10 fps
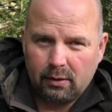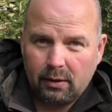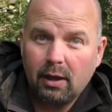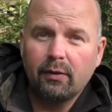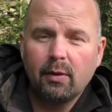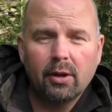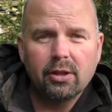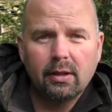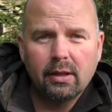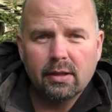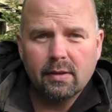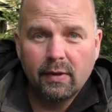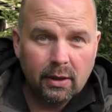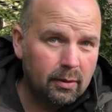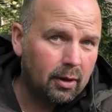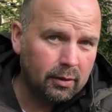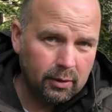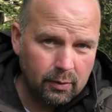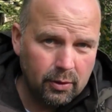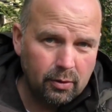Now if you're watching this video on
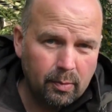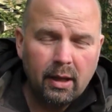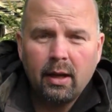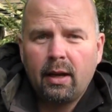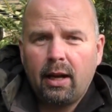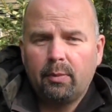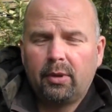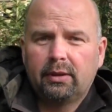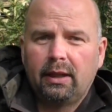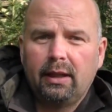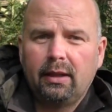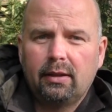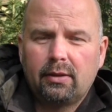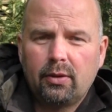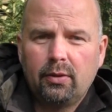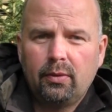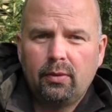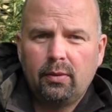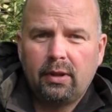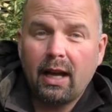YouTube, I'll put the link
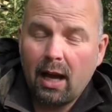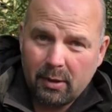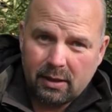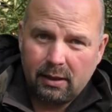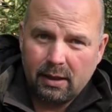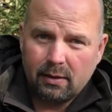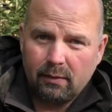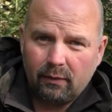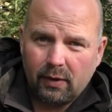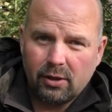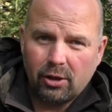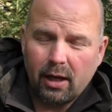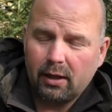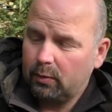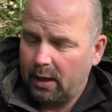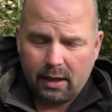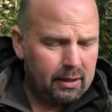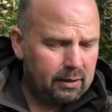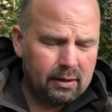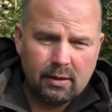to the Amazon listing for this jacket where
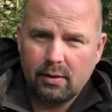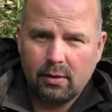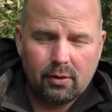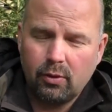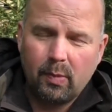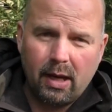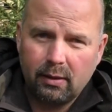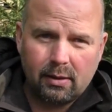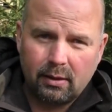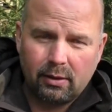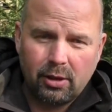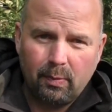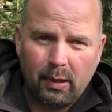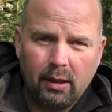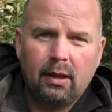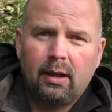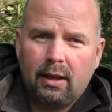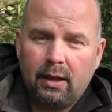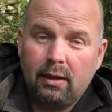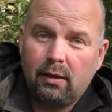it is stupendously cheap
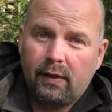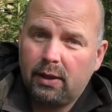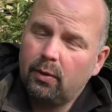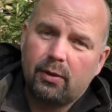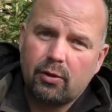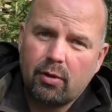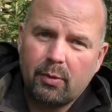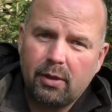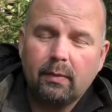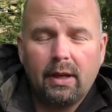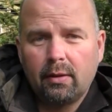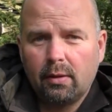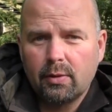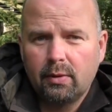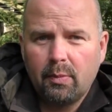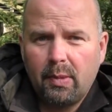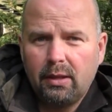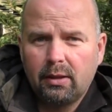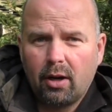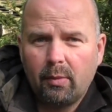in the video description and also in the
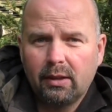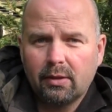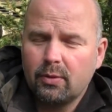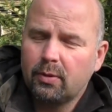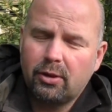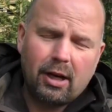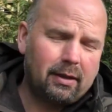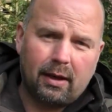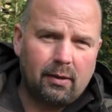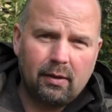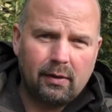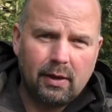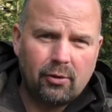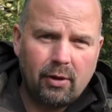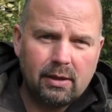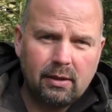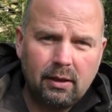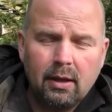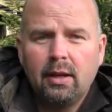pinned comment, so check that out if you're interested.